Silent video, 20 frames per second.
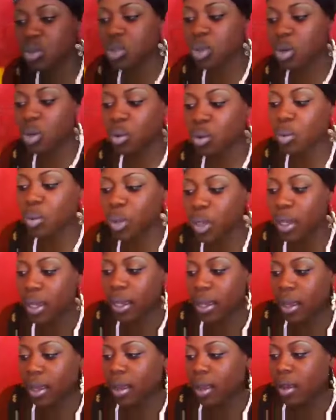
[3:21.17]
So
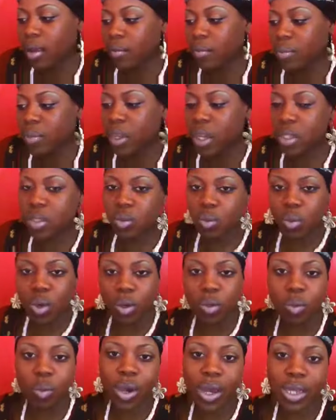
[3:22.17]
that's
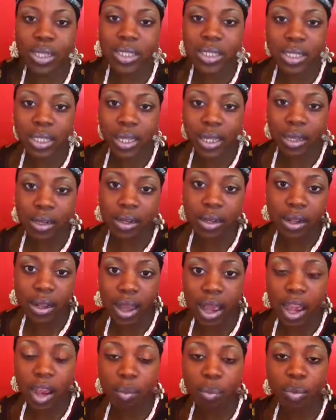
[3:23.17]
one wax that
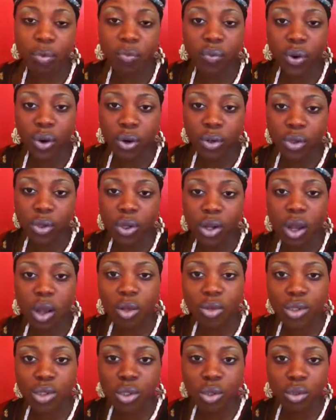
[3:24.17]
I prefer. You can
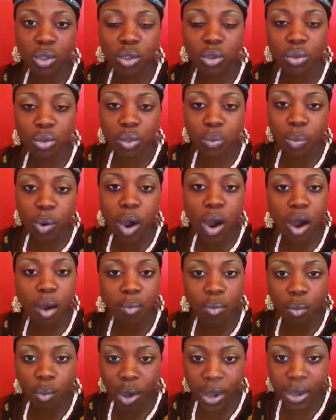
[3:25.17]
also use
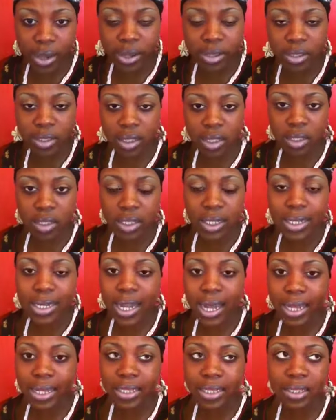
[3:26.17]
palm wax. That's a
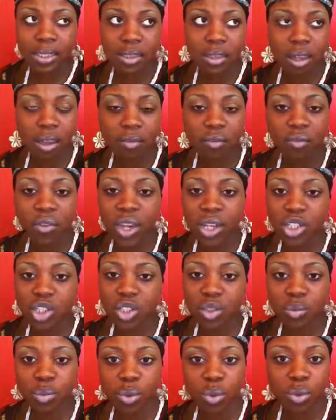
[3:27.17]
nice
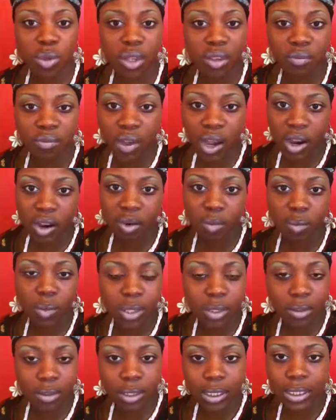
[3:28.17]
vegetable,
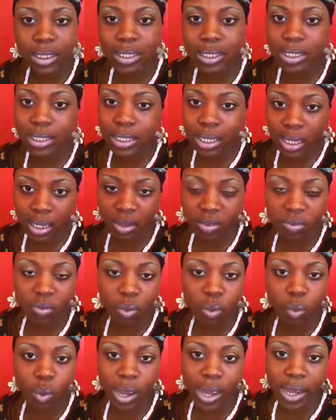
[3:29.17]
environmentally safe
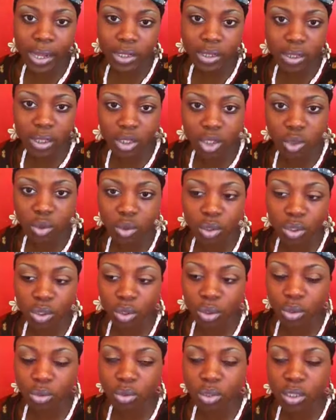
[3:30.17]
wax that you can
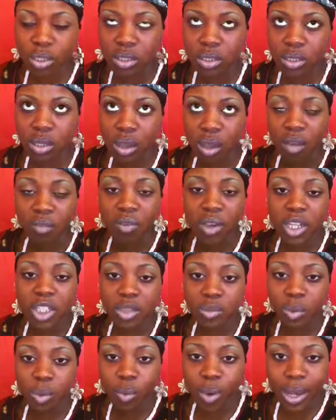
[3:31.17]
use. These
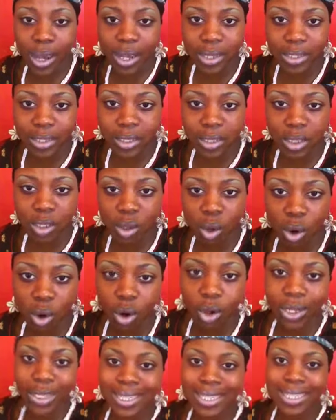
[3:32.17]
vegetable waxes
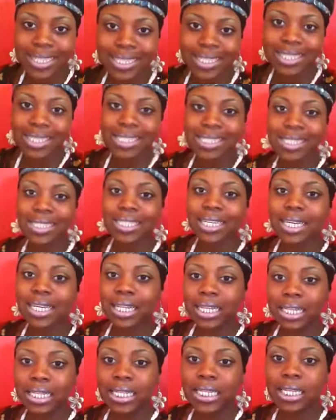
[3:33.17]
are easy to
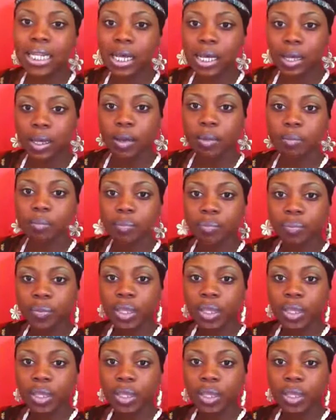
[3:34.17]
clean up.